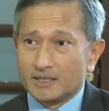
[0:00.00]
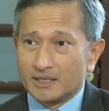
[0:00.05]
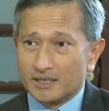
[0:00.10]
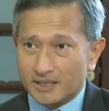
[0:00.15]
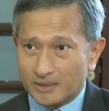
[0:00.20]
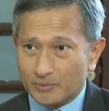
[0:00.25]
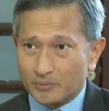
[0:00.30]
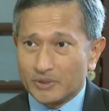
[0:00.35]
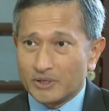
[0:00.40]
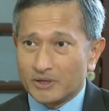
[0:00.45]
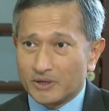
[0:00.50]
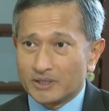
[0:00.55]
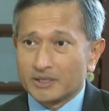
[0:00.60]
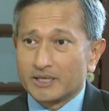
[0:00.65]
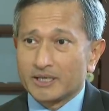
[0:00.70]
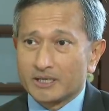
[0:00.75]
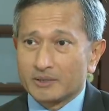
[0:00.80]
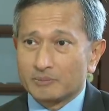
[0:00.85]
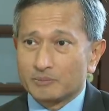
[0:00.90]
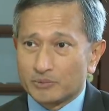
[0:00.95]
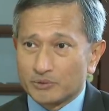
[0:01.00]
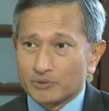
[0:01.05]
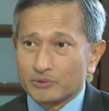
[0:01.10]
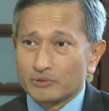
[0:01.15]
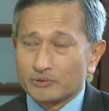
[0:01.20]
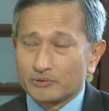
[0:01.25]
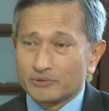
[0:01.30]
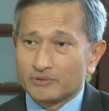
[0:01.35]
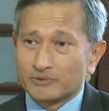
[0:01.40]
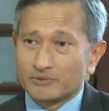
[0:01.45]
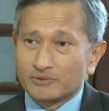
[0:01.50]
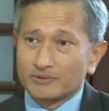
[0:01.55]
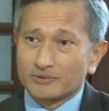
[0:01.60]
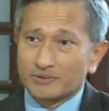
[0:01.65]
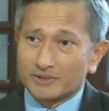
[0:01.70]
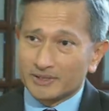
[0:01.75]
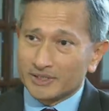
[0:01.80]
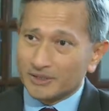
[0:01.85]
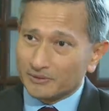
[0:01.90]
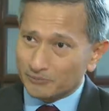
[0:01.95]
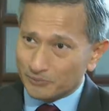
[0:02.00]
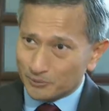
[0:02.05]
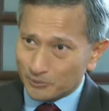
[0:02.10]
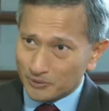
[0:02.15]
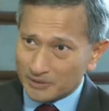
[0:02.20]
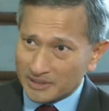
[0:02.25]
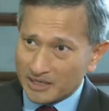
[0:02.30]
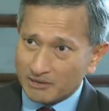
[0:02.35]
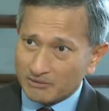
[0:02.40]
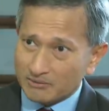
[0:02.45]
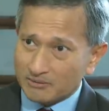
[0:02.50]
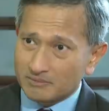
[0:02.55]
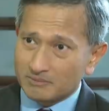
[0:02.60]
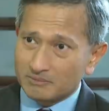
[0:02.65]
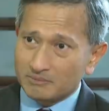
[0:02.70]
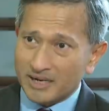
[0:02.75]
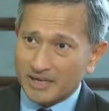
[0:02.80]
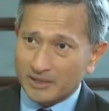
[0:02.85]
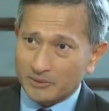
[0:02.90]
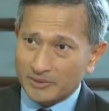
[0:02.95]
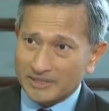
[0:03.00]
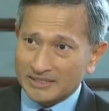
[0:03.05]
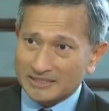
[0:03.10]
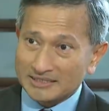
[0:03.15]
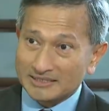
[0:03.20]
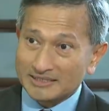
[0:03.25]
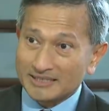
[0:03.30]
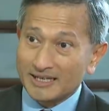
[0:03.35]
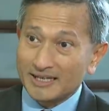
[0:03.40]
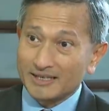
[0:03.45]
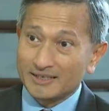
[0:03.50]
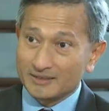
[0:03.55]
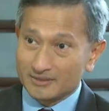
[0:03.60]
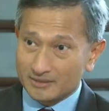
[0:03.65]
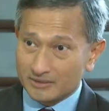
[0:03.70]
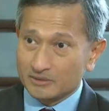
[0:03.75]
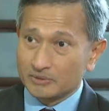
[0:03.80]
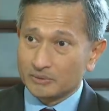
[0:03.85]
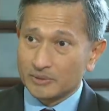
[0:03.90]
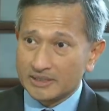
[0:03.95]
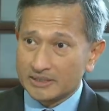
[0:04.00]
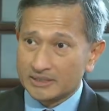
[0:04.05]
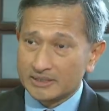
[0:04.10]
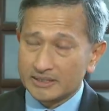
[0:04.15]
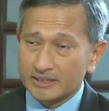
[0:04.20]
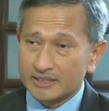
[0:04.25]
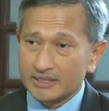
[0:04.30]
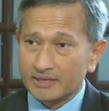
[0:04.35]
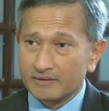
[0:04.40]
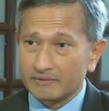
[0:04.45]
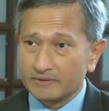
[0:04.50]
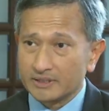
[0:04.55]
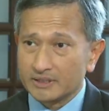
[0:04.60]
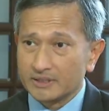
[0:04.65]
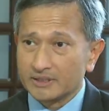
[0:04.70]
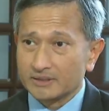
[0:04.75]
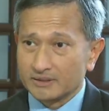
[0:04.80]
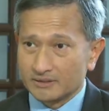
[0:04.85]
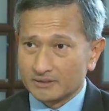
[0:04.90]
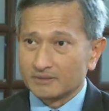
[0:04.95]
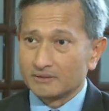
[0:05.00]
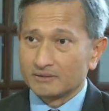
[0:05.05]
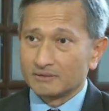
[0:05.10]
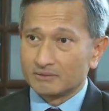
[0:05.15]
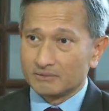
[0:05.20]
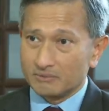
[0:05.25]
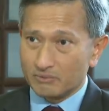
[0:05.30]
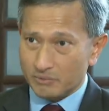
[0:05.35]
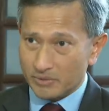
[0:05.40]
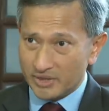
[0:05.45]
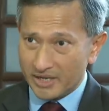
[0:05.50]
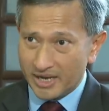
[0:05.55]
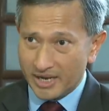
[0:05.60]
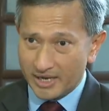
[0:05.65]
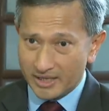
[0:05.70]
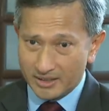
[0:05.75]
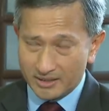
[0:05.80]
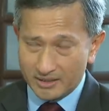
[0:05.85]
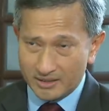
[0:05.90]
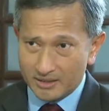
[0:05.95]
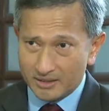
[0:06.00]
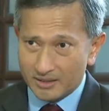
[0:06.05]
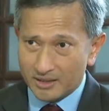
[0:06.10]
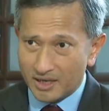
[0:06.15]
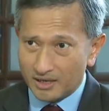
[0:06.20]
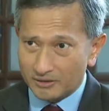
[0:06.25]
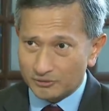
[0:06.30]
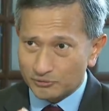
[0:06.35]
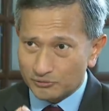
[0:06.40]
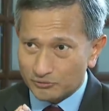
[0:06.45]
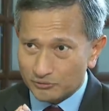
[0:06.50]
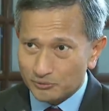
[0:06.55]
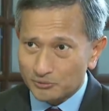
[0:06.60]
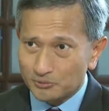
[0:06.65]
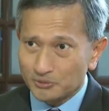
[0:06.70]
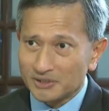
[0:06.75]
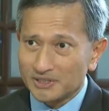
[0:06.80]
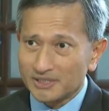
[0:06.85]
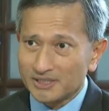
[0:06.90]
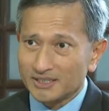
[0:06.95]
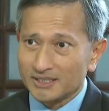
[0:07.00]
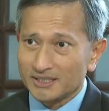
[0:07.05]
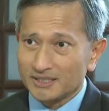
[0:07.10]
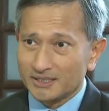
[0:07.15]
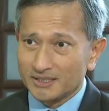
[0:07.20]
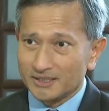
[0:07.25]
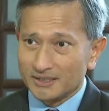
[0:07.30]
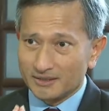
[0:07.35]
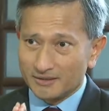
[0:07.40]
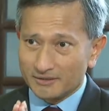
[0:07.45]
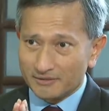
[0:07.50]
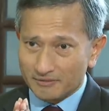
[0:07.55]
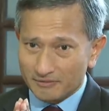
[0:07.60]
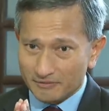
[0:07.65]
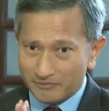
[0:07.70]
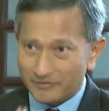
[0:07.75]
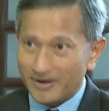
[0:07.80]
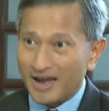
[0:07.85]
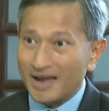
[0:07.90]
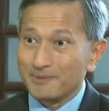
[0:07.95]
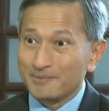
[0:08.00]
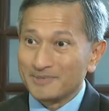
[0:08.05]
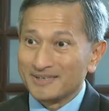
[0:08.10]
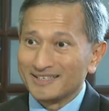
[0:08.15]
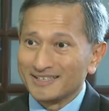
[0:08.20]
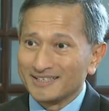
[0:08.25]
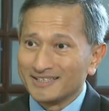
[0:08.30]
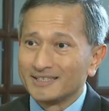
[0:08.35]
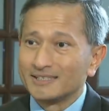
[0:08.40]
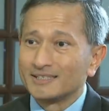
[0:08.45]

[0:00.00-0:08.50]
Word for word: And we got that approved and that rolled out by twenty ten, twenty eleven. We had a truly fibered